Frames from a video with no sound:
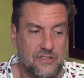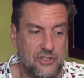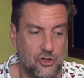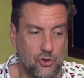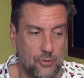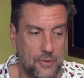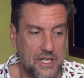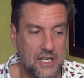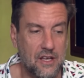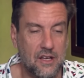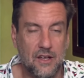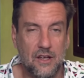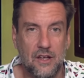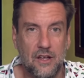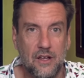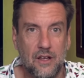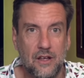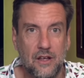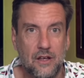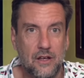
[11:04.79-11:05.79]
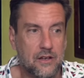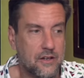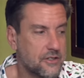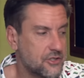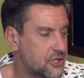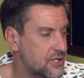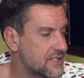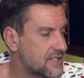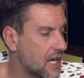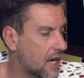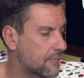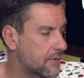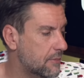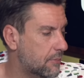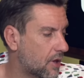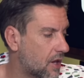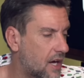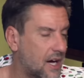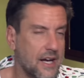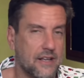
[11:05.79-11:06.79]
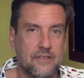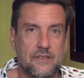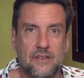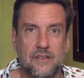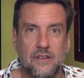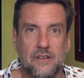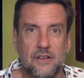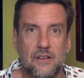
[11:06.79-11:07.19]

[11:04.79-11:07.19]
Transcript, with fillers: to me because she's got me blocked.